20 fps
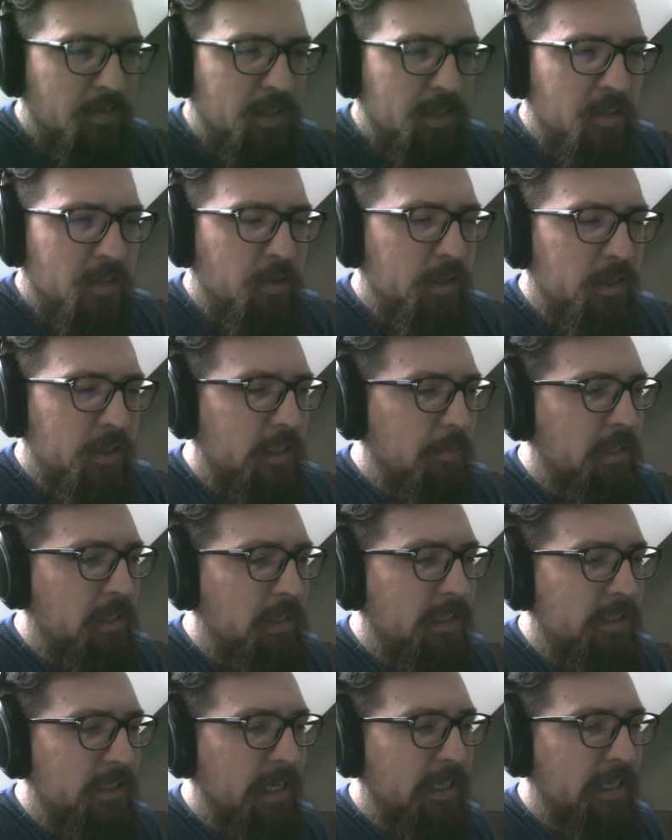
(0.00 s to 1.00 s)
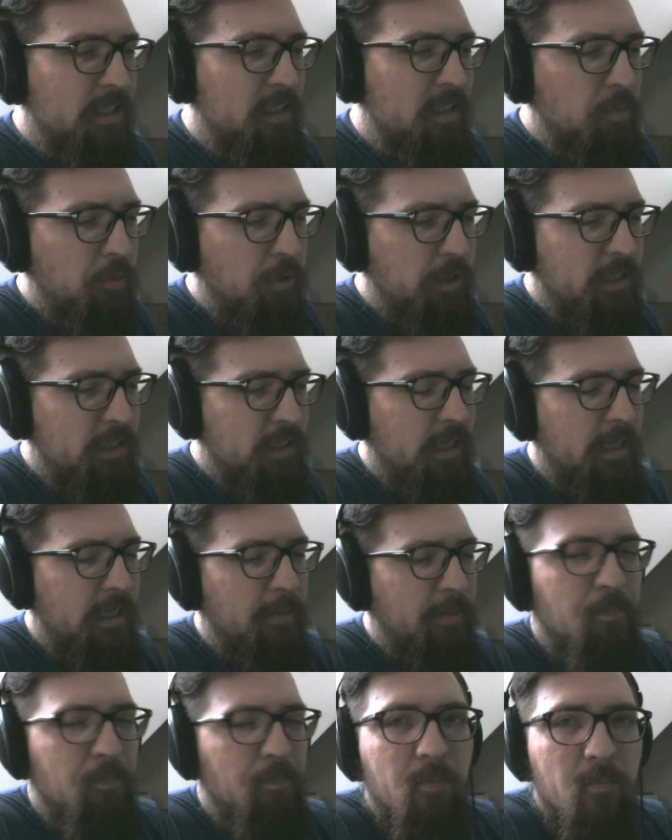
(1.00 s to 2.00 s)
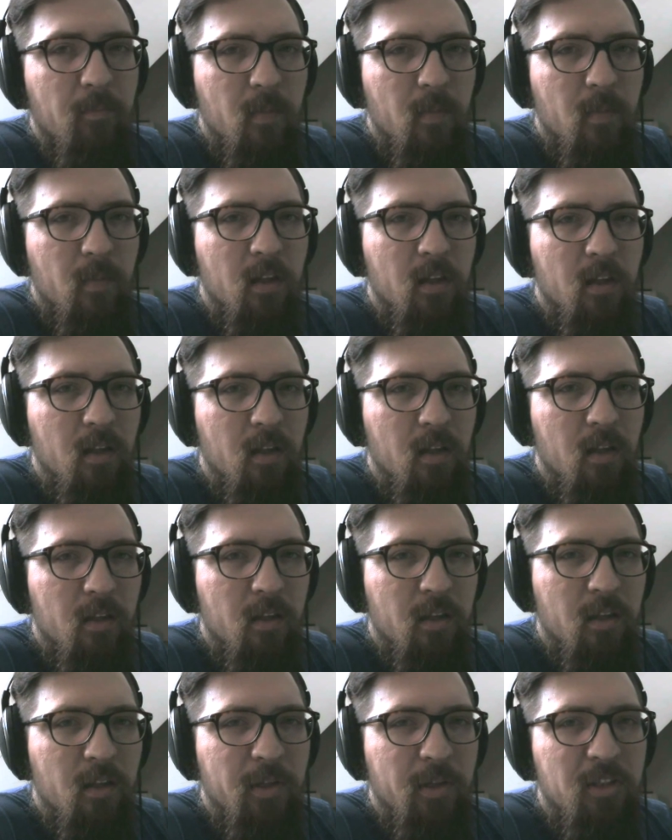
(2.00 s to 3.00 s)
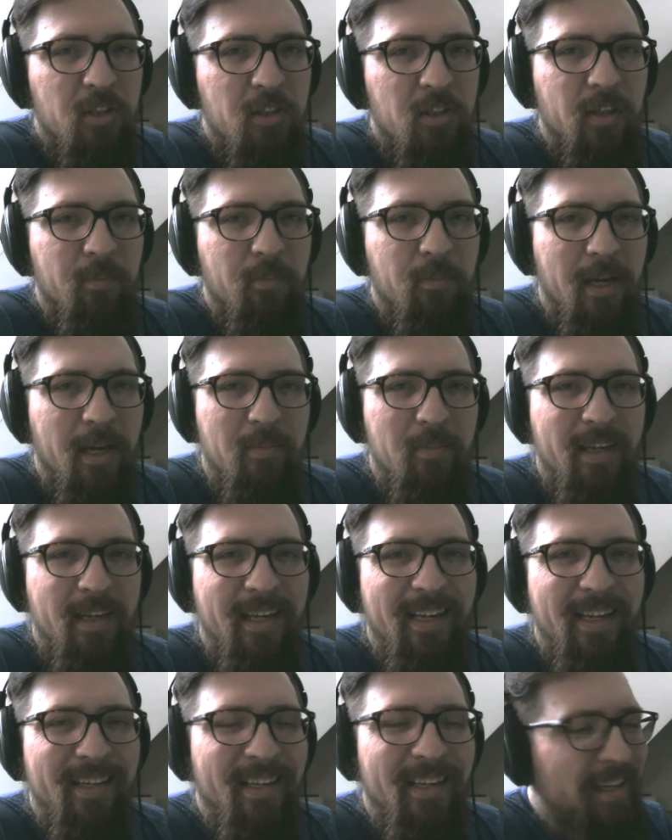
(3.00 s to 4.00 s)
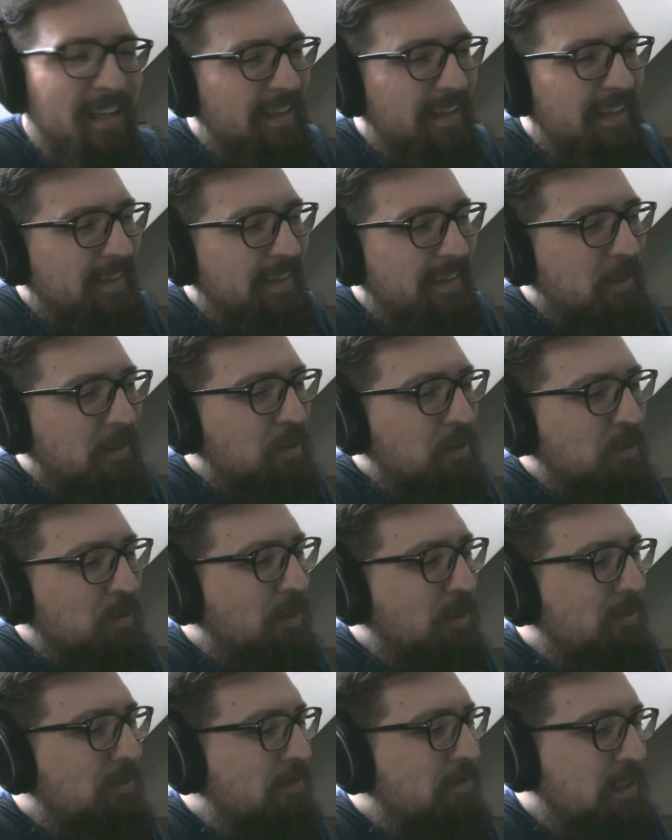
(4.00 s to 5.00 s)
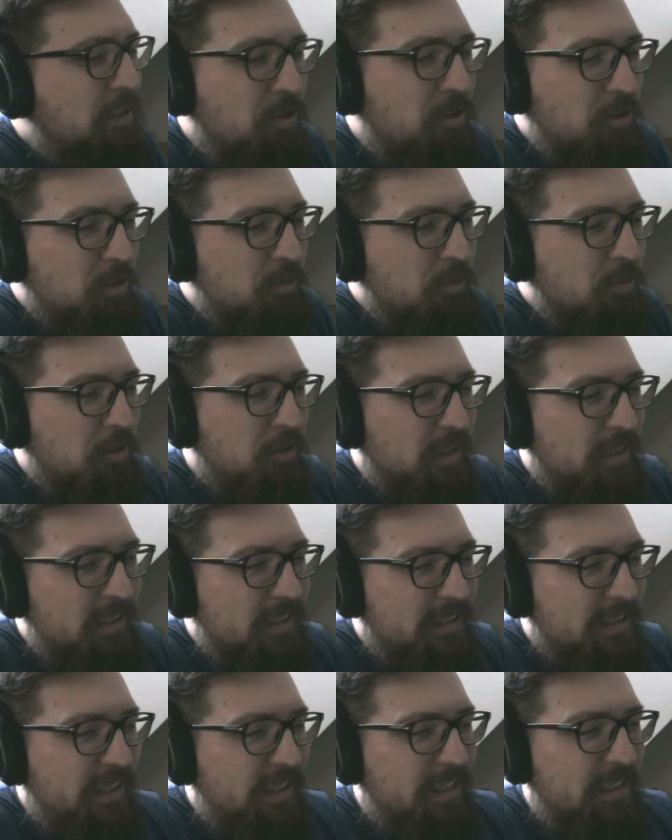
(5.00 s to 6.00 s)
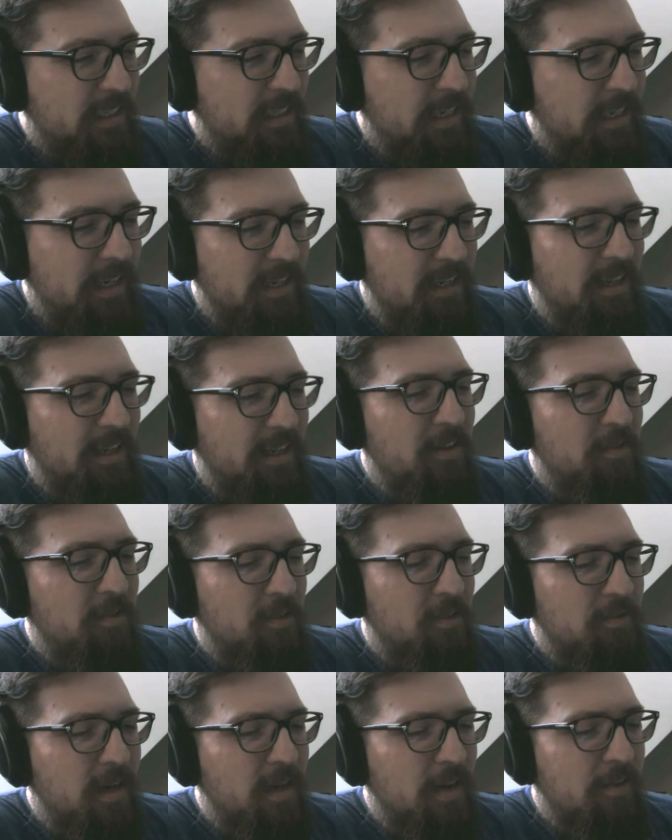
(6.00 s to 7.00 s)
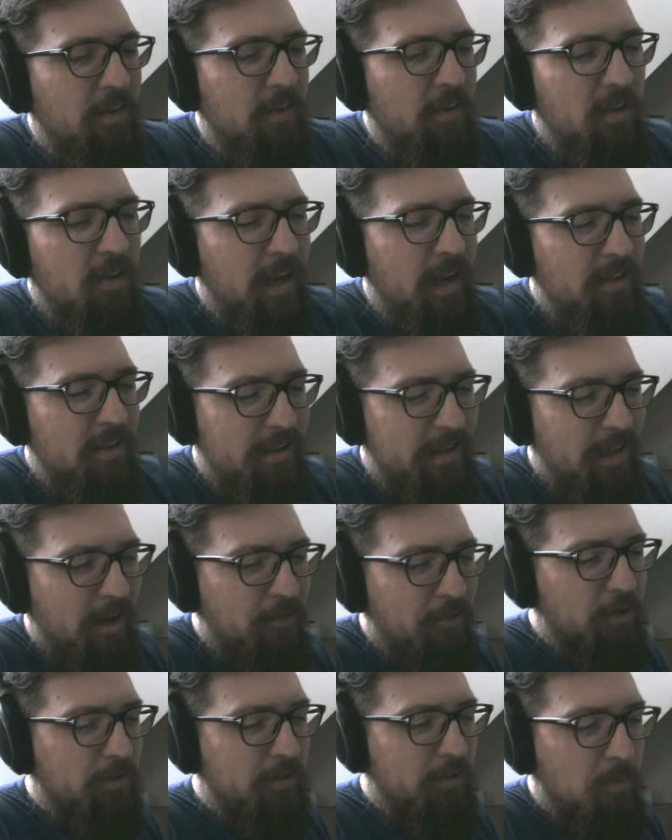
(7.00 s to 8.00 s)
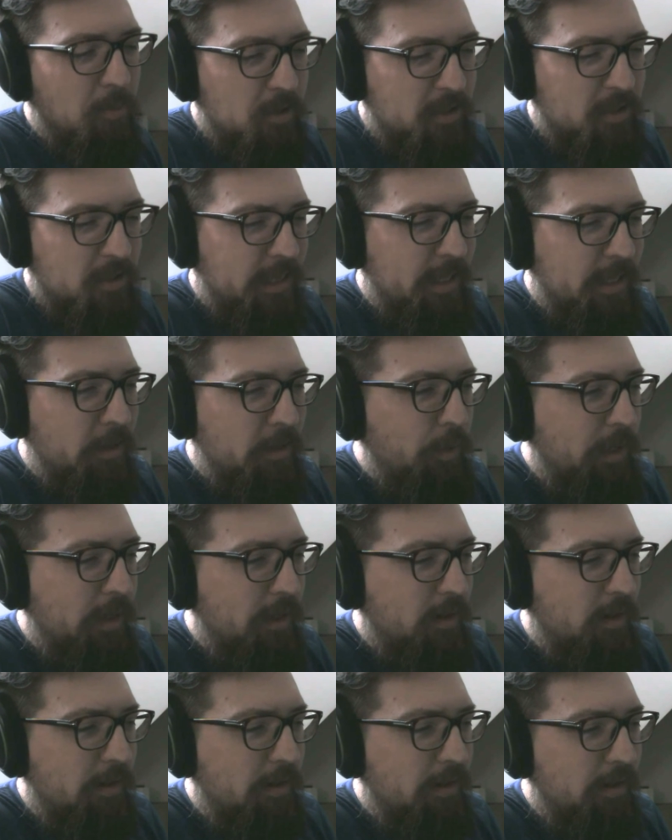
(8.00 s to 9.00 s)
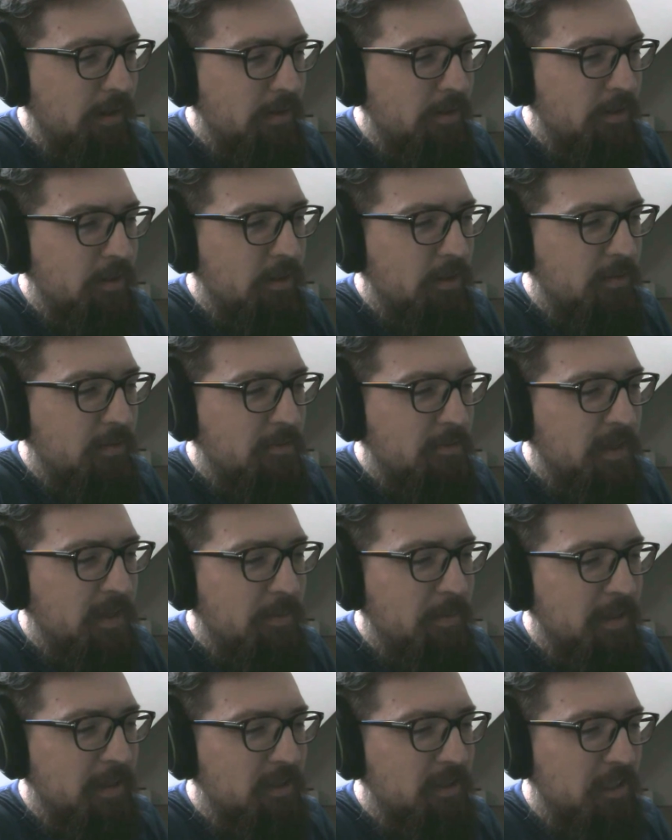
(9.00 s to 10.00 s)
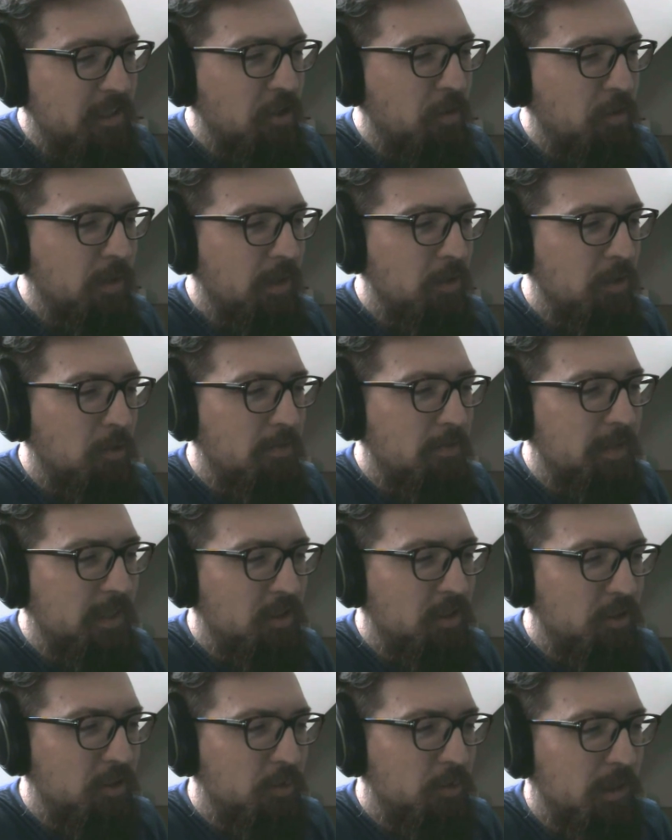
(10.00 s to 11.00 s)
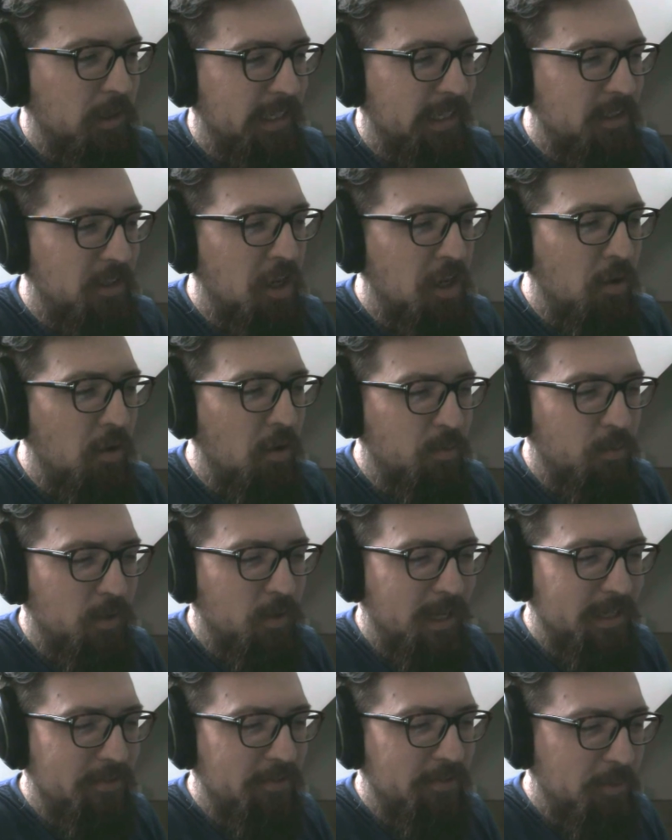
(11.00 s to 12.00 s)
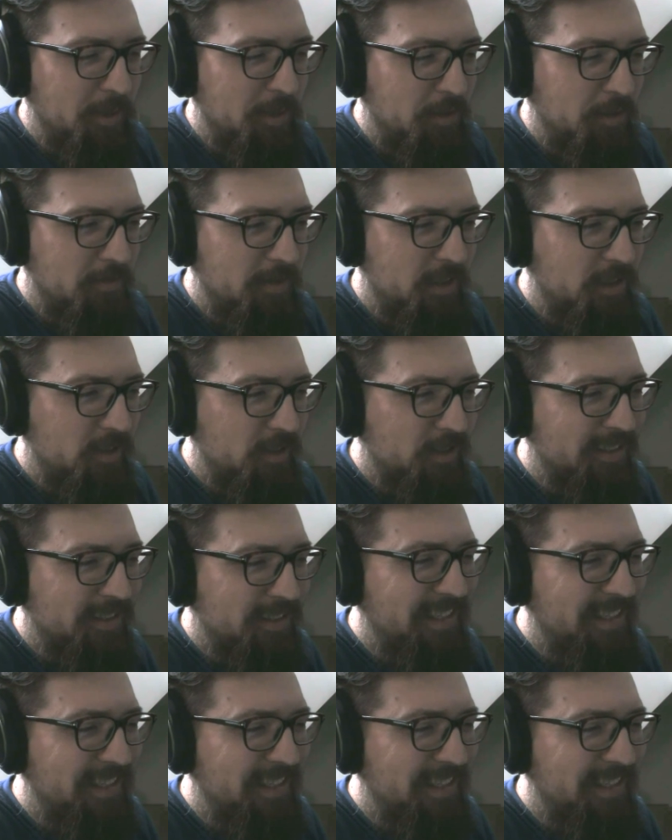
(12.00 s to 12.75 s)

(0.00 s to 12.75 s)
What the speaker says: of interesting because at this point in time, the question might be, what features would you like to see in Laravel 5? Because as software developers, I think we fundamentally don't want more features. We're like, no, we're not developing new features.